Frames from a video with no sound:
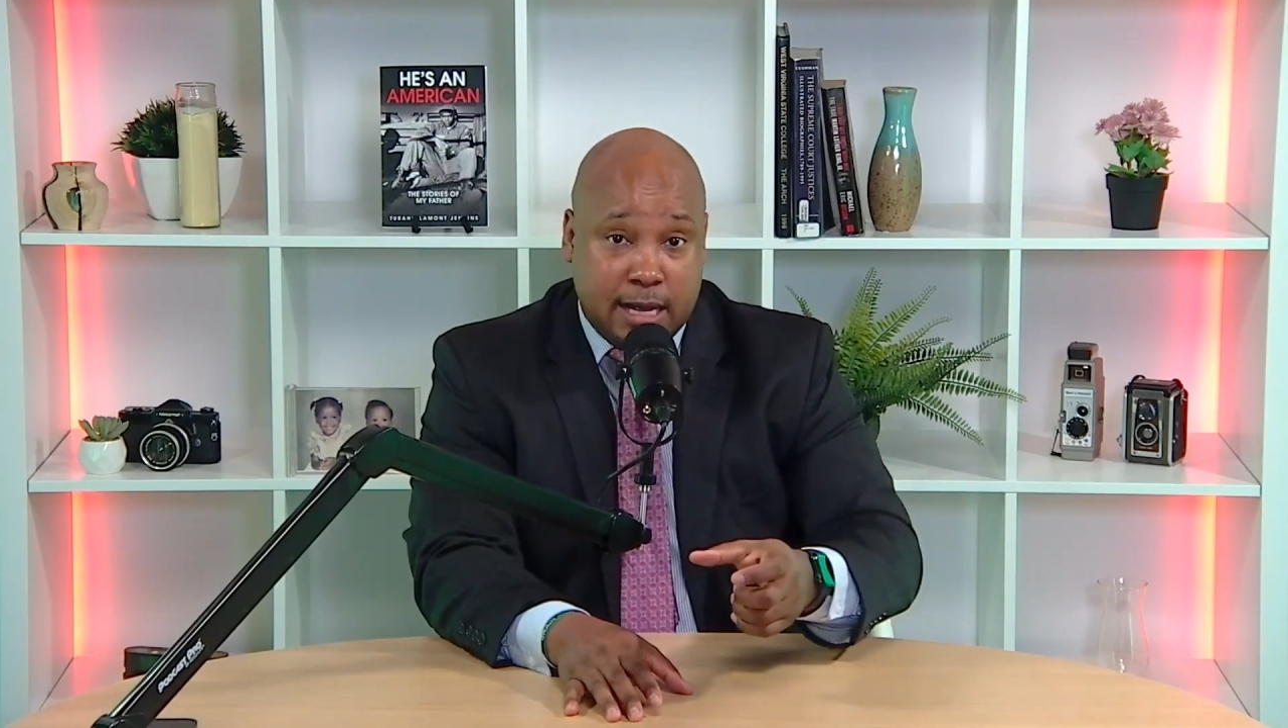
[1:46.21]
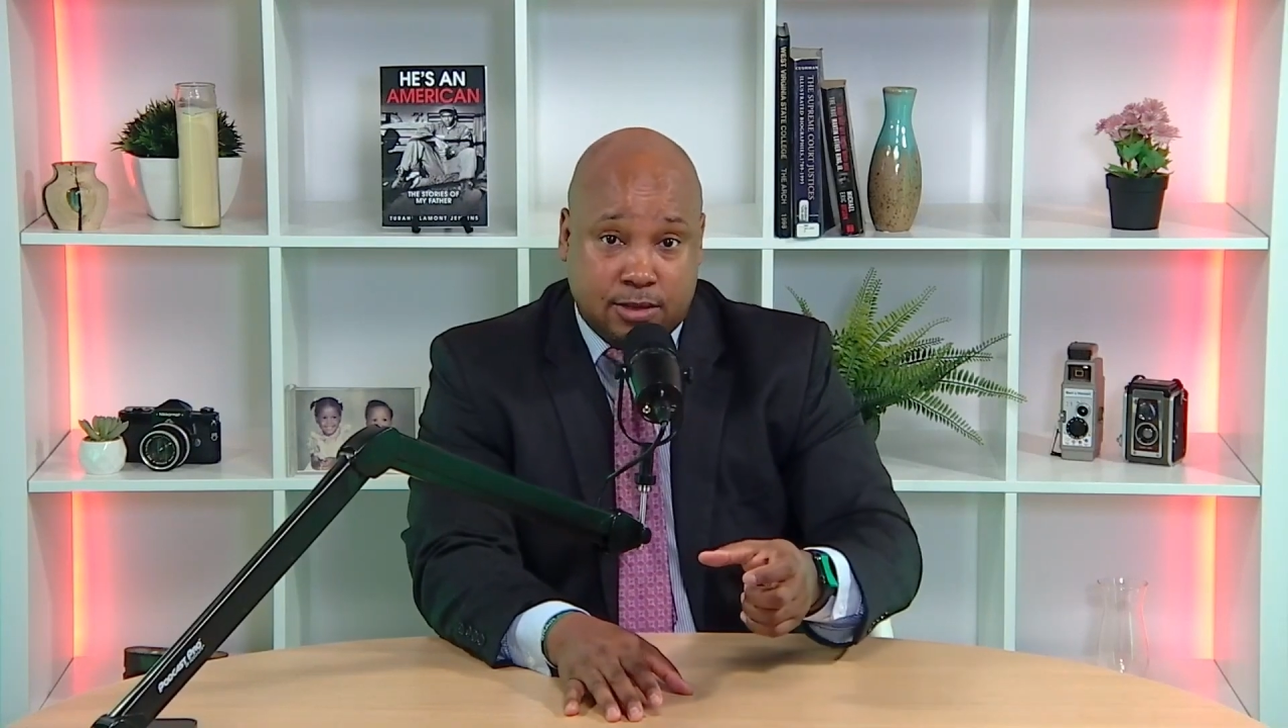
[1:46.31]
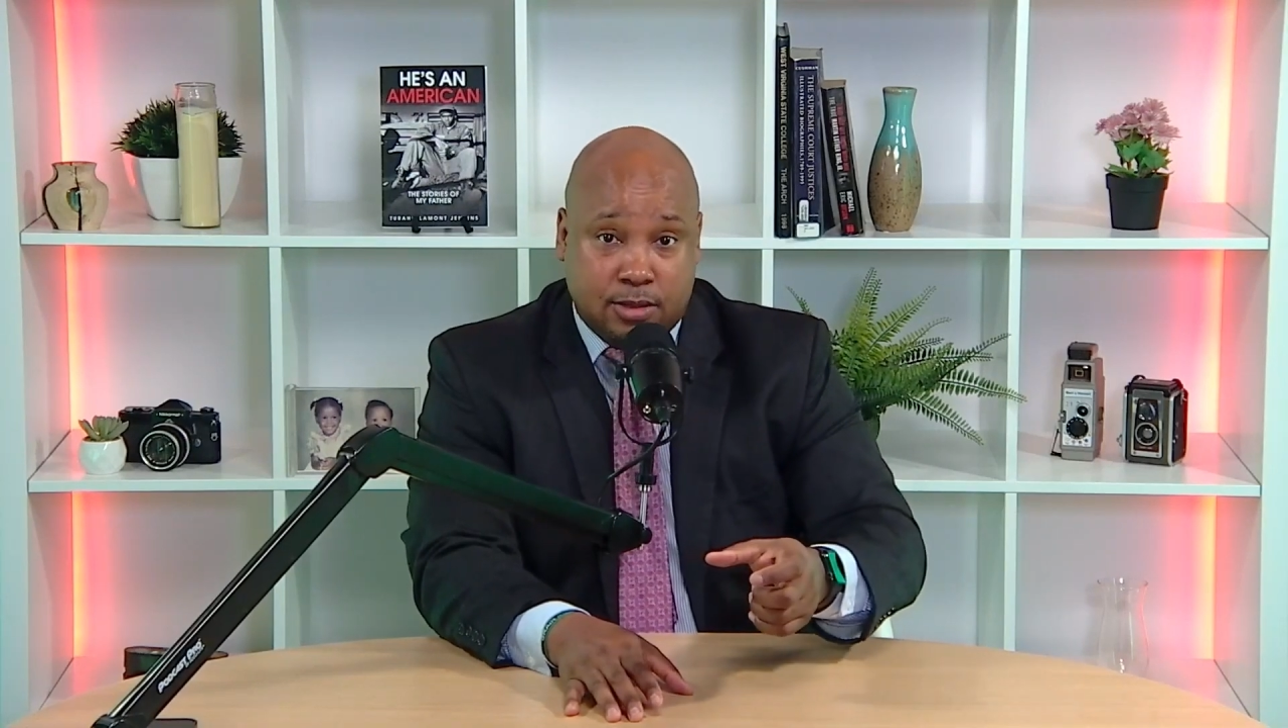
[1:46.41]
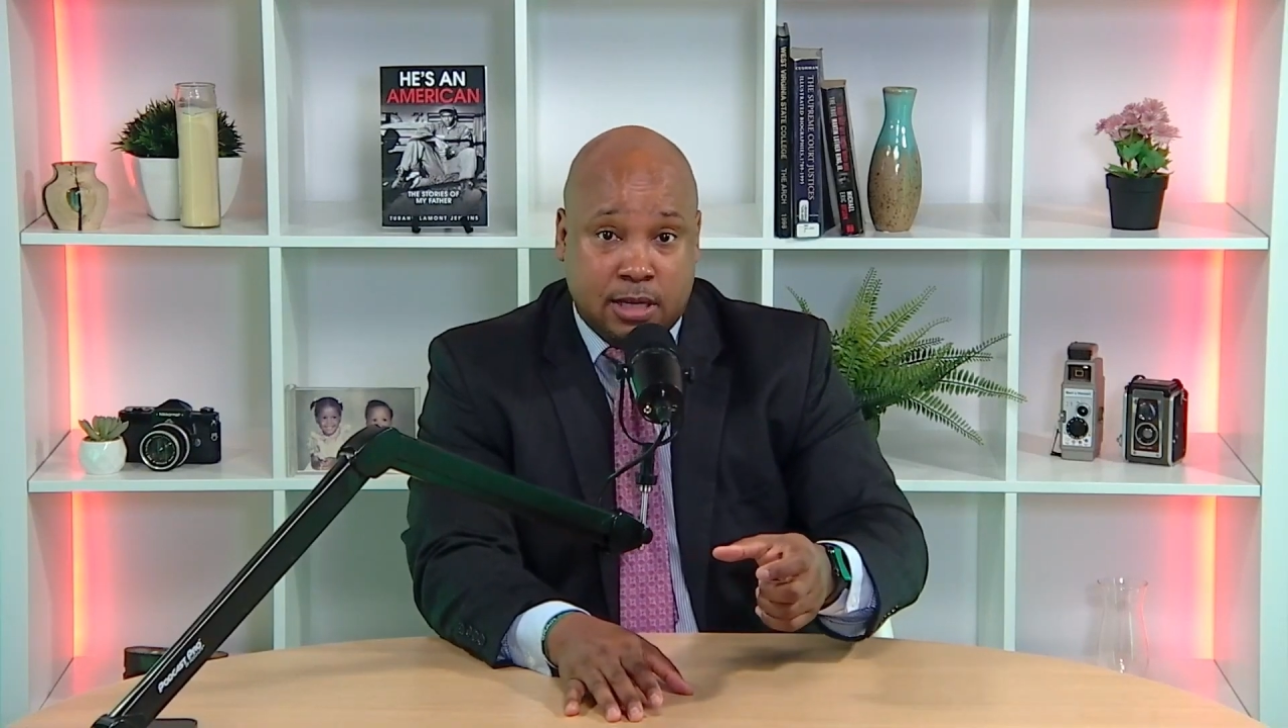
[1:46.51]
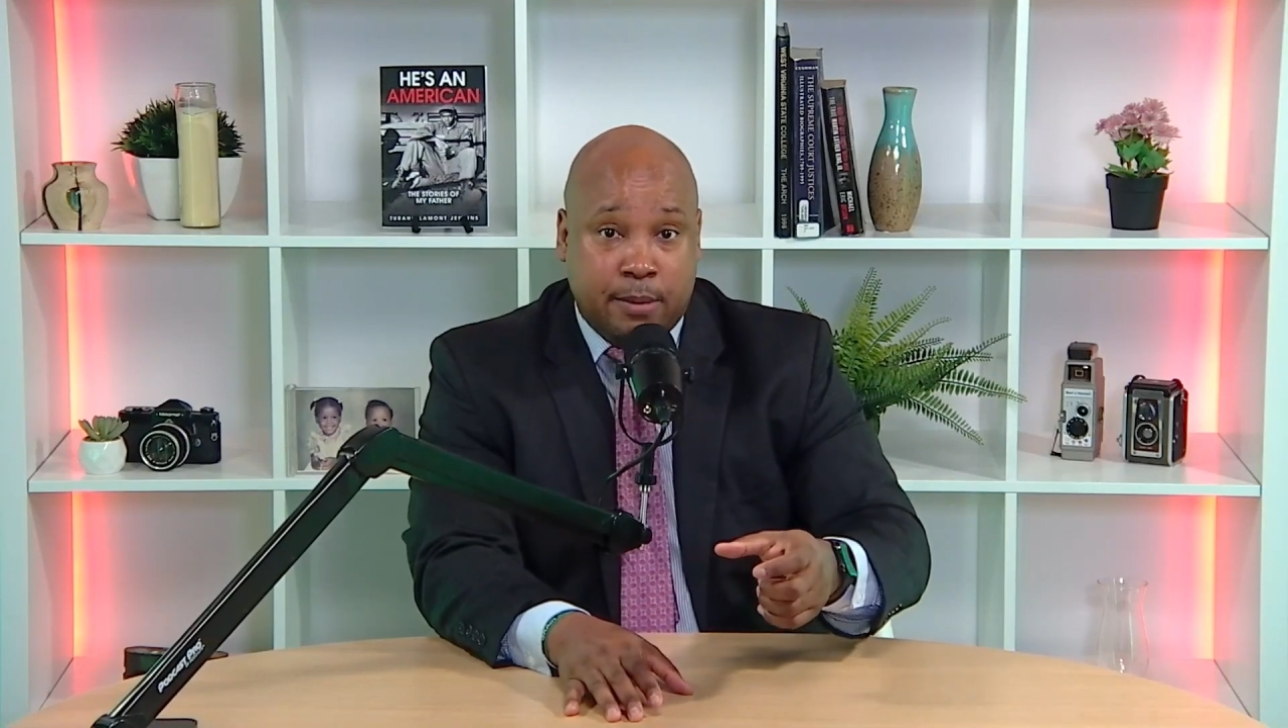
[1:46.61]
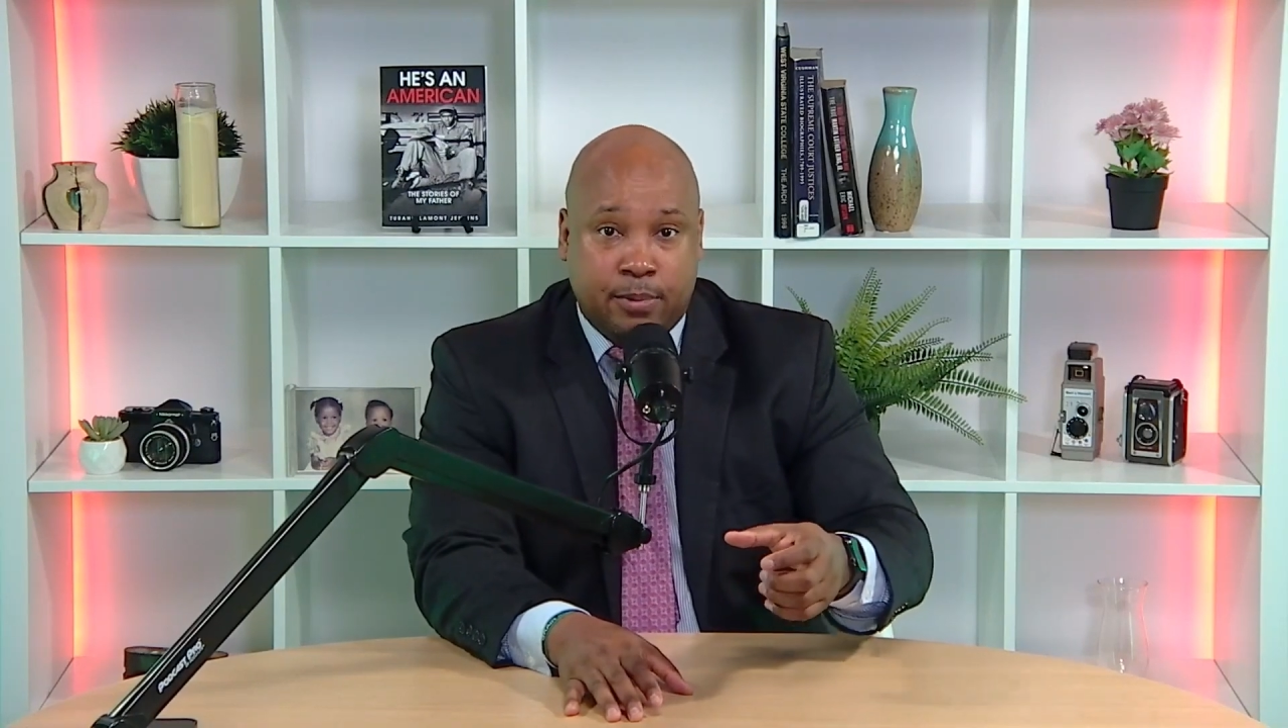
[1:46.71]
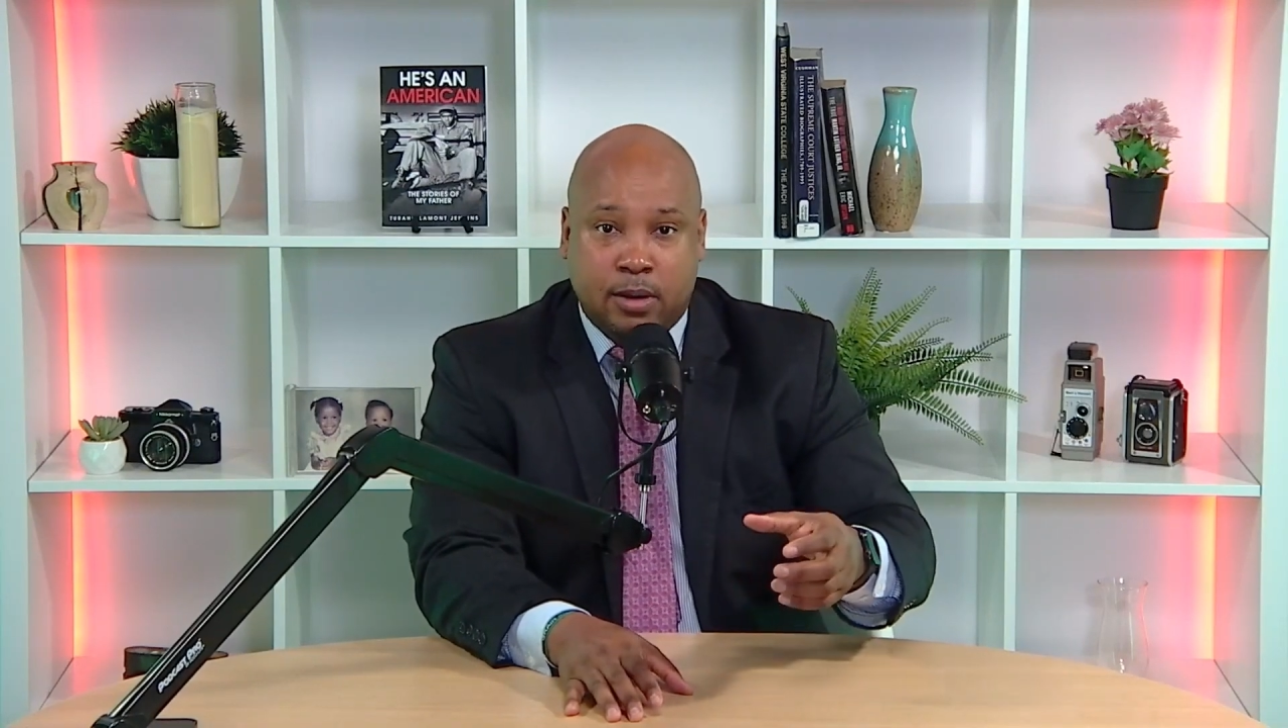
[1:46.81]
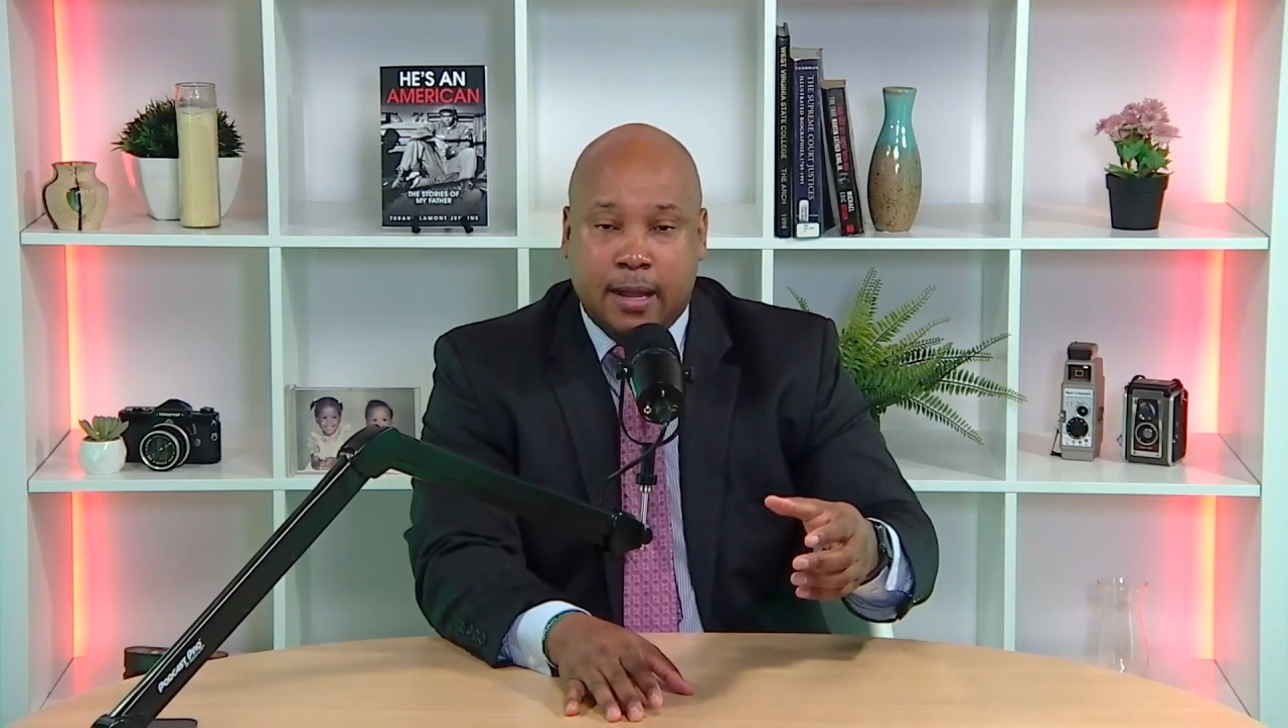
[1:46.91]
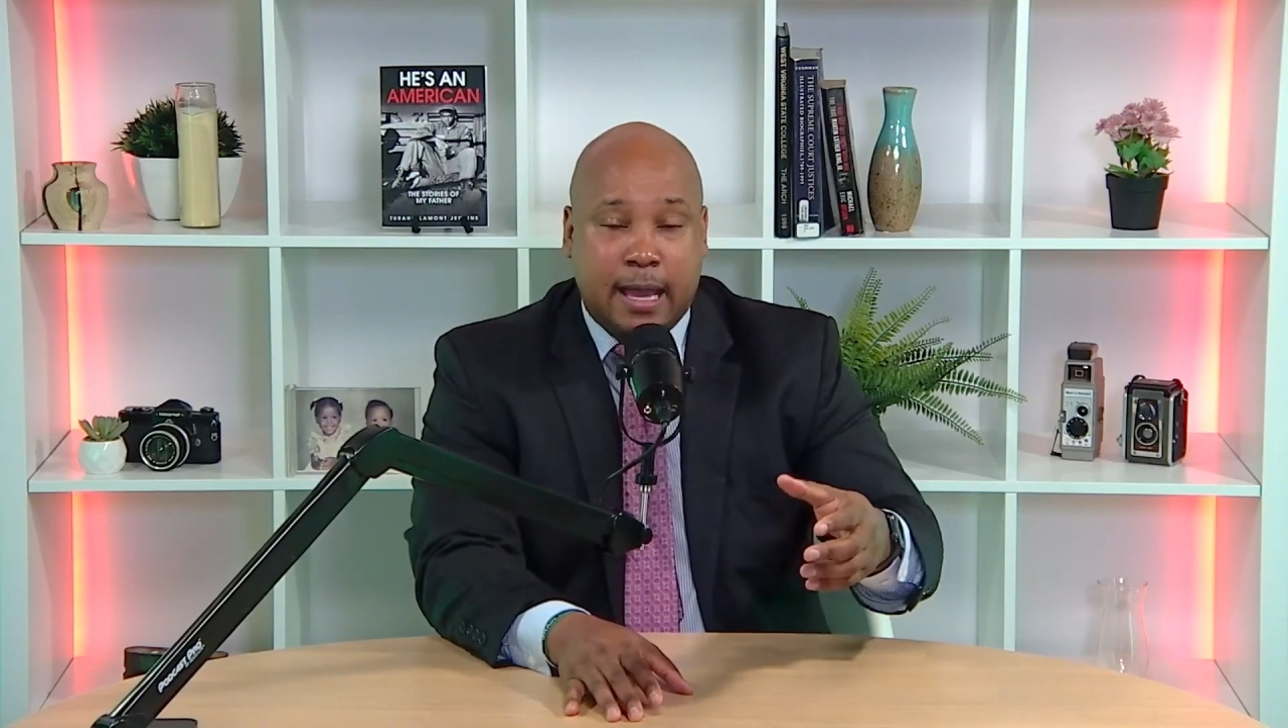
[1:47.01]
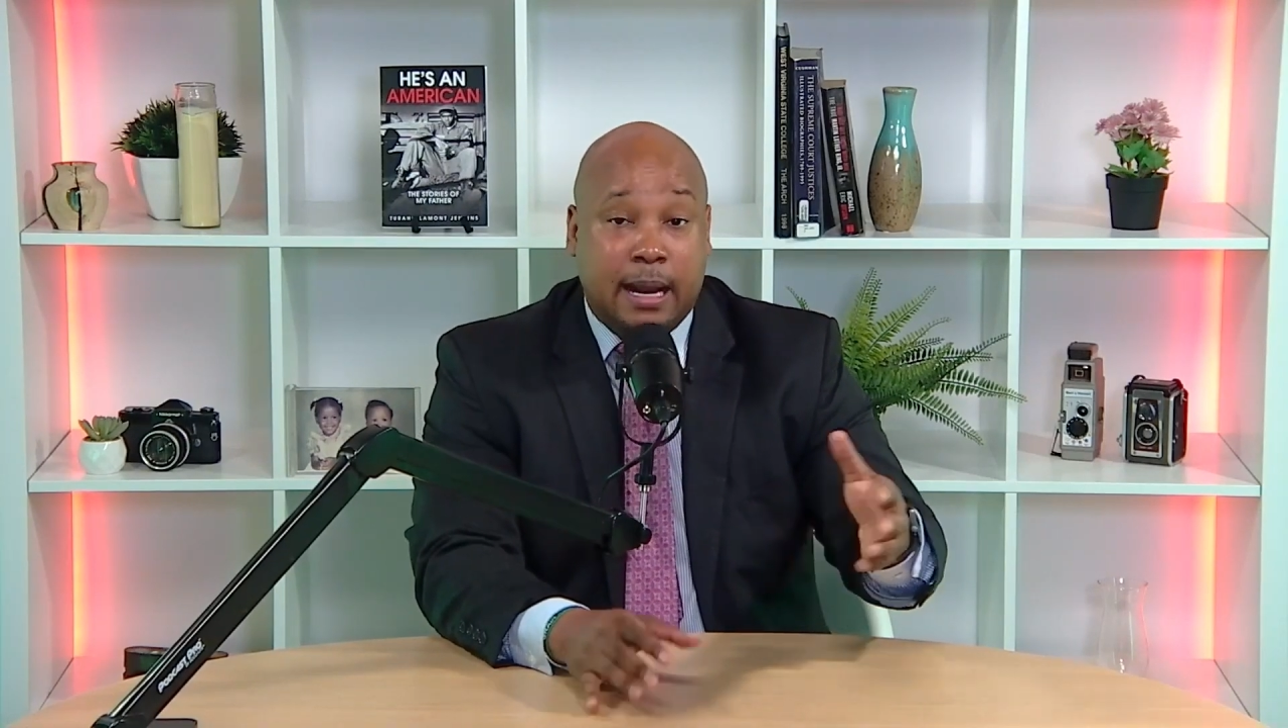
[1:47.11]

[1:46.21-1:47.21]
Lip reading: license number.